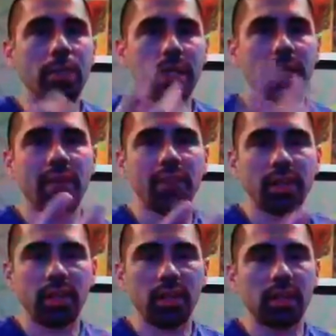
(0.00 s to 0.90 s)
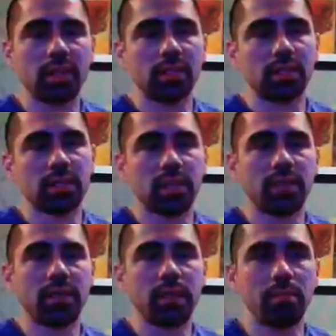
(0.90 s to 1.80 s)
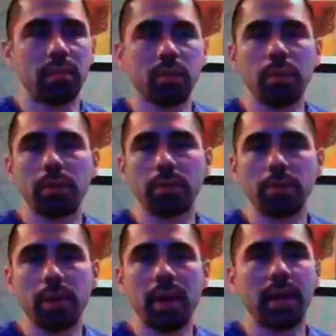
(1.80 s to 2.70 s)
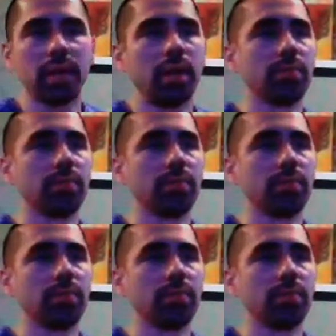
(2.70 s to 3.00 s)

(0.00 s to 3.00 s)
but definitely it's stuff that people do buy,